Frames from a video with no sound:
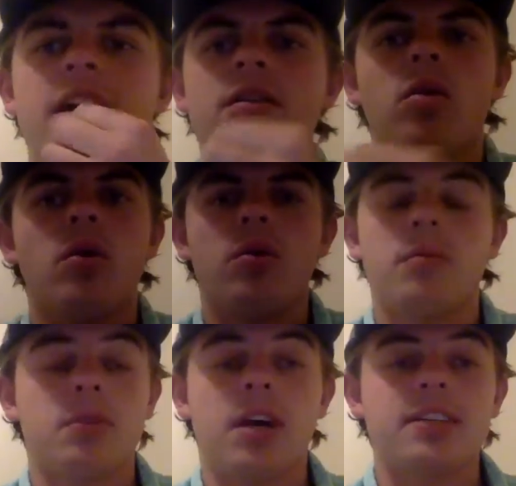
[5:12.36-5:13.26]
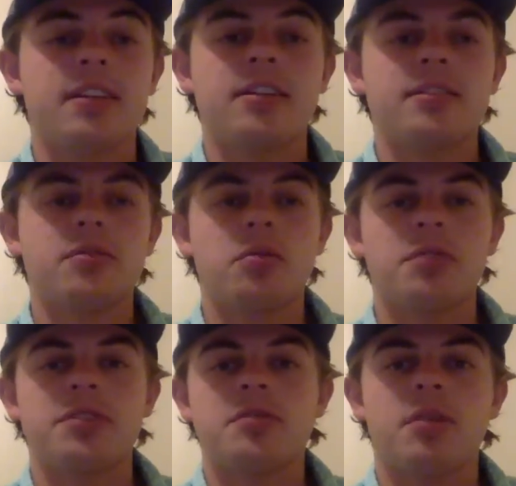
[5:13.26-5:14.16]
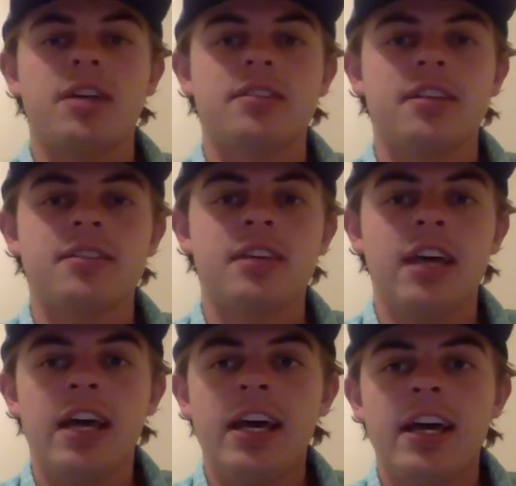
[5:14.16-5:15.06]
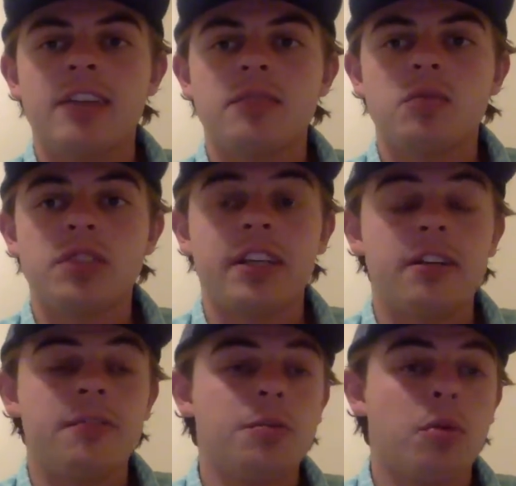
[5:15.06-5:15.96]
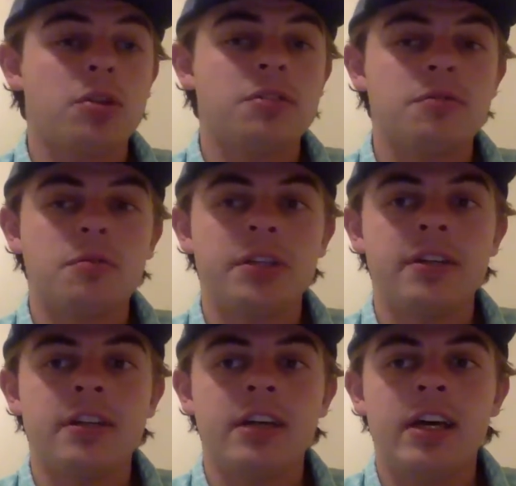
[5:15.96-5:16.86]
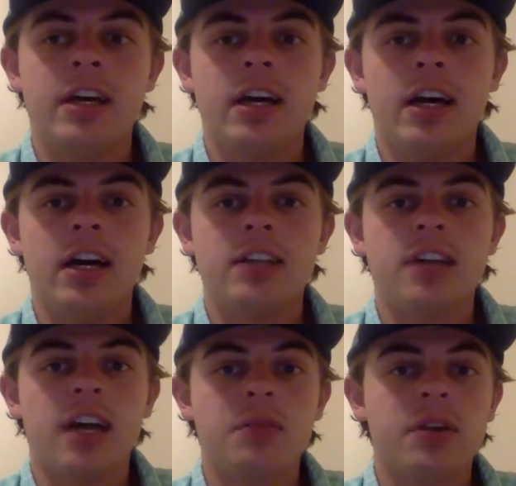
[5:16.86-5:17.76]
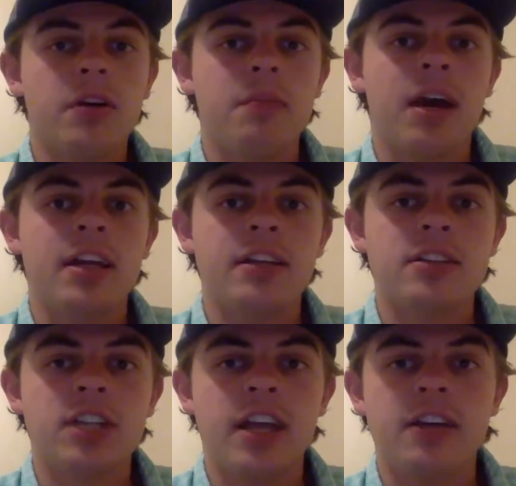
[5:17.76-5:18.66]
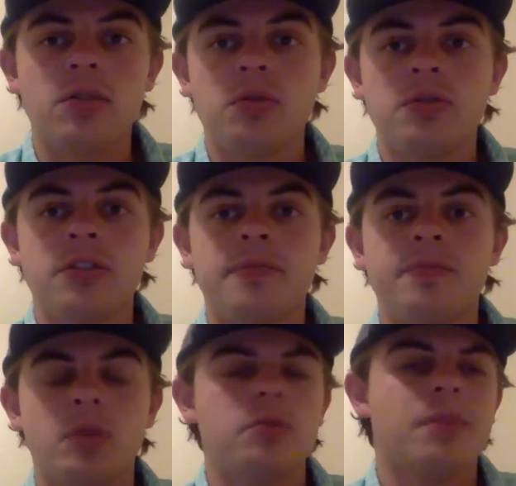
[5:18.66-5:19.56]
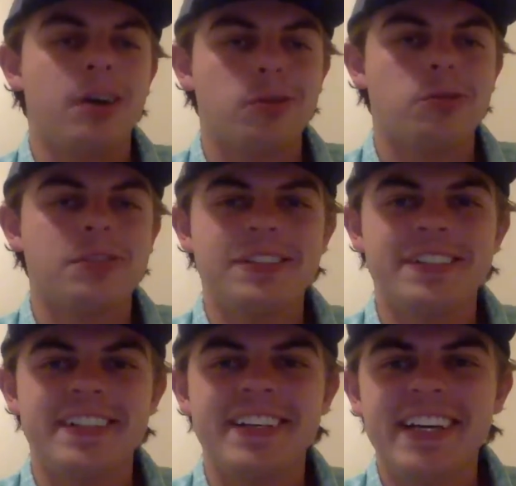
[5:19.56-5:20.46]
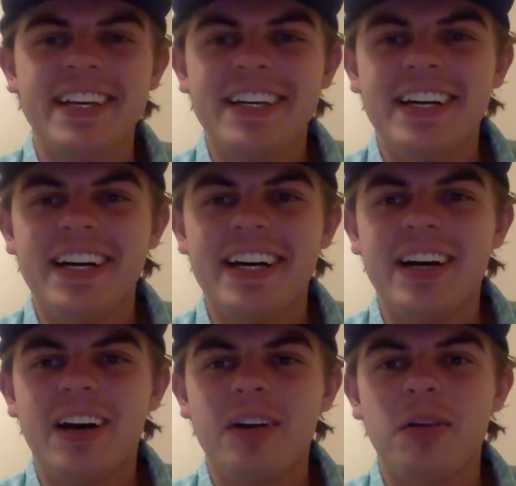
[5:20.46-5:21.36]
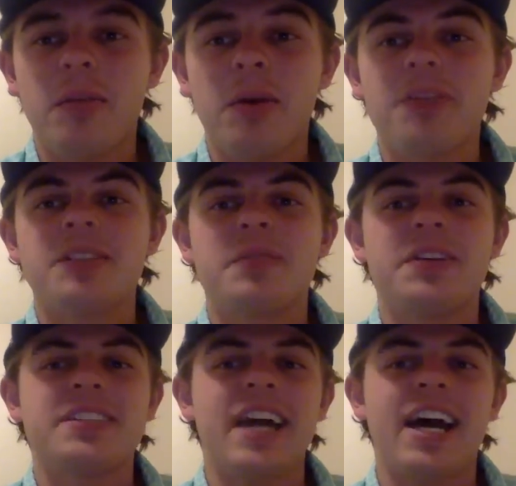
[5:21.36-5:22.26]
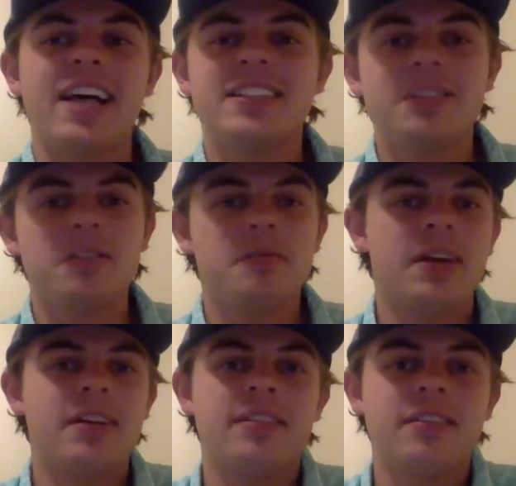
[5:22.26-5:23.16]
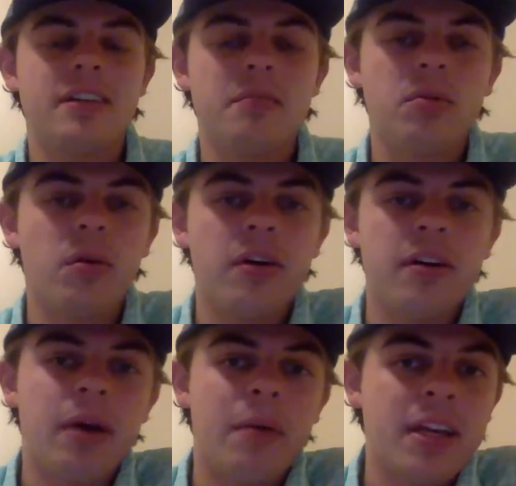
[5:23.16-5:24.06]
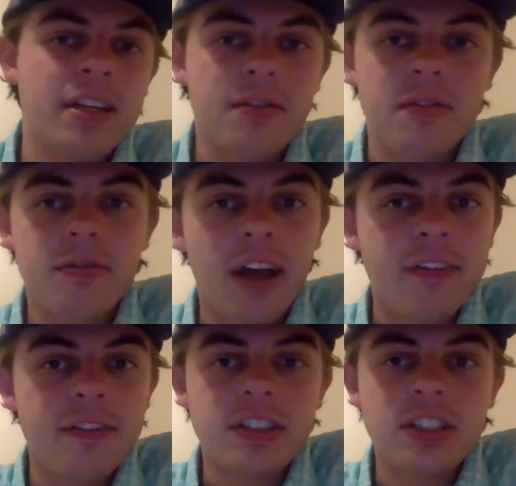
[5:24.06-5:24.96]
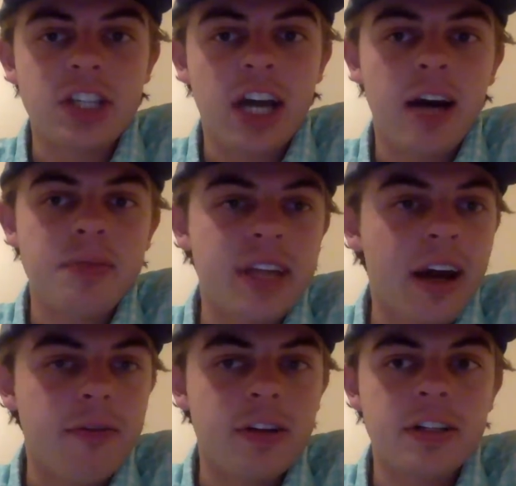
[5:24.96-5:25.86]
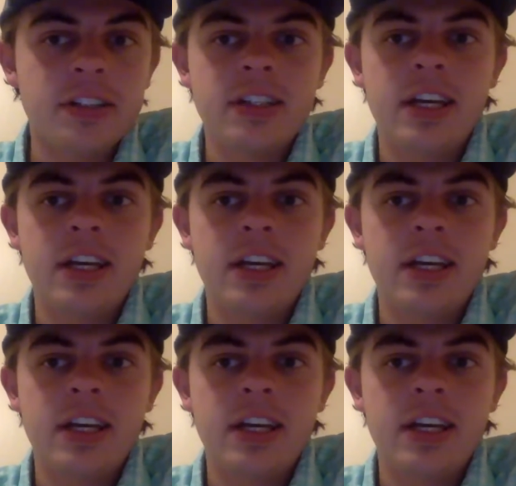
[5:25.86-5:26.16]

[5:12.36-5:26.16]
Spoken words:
whole process, this whole research process, was the interview portion for me. Talking with Cody Miney and Shane Kluesner, who's my uncle, who are both experienced guides who have been employed by many different fly fishing shops and outfitters.